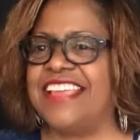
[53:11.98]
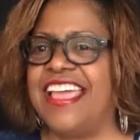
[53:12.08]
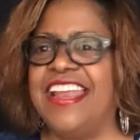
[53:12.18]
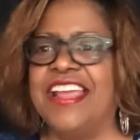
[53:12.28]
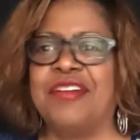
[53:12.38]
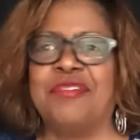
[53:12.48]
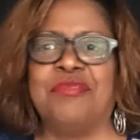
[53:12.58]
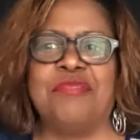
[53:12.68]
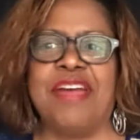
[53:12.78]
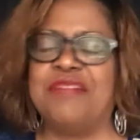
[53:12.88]

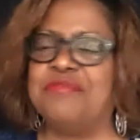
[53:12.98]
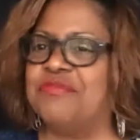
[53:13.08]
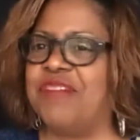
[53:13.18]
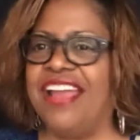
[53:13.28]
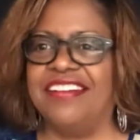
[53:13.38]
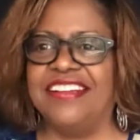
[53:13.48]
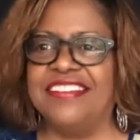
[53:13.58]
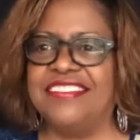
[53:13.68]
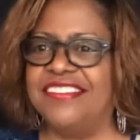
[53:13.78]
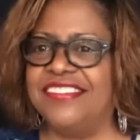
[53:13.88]
incredible writer,
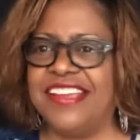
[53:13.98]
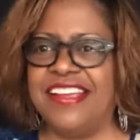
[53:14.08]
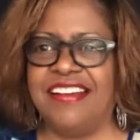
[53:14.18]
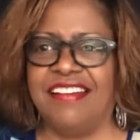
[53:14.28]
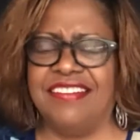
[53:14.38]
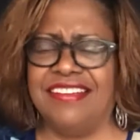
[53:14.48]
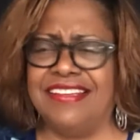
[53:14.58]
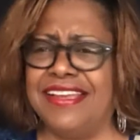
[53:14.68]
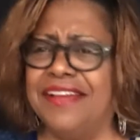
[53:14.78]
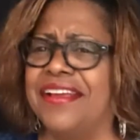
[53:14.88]
isn't she? Her
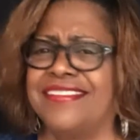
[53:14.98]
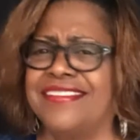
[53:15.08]
lyrics yeah.